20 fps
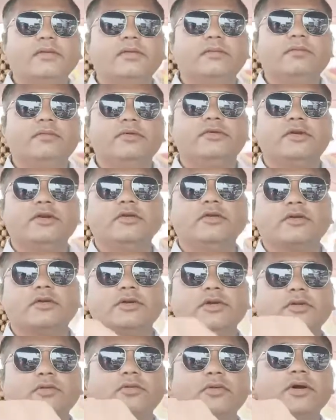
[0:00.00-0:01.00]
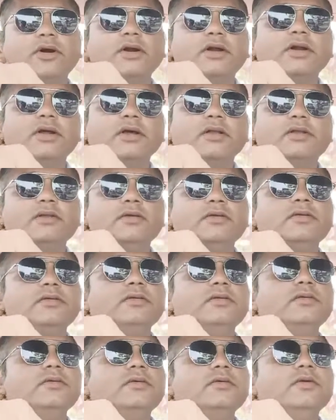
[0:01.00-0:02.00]
Mr. Dr. Omkarnath,
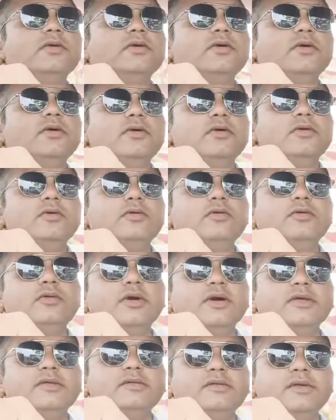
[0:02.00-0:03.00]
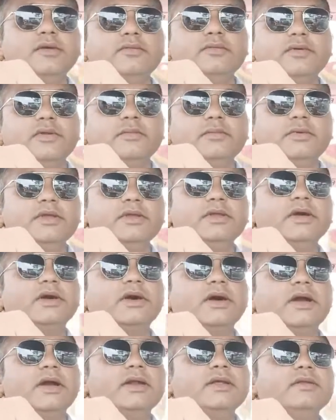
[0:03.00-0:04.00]
who has given me
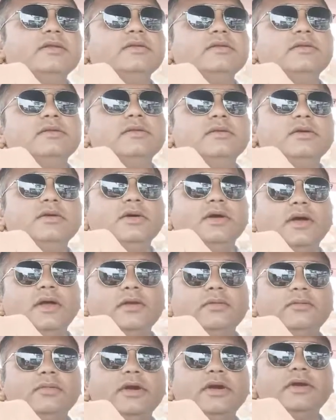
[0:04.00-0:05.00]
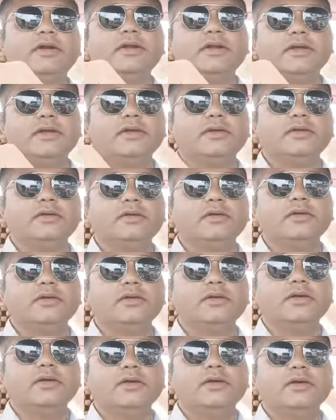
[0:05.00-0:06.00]
the guidance and mentoring
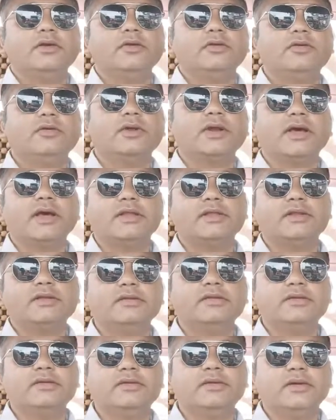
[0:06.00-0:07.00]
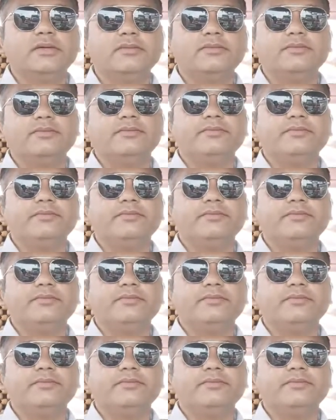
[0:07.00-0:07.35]
to crack this exam.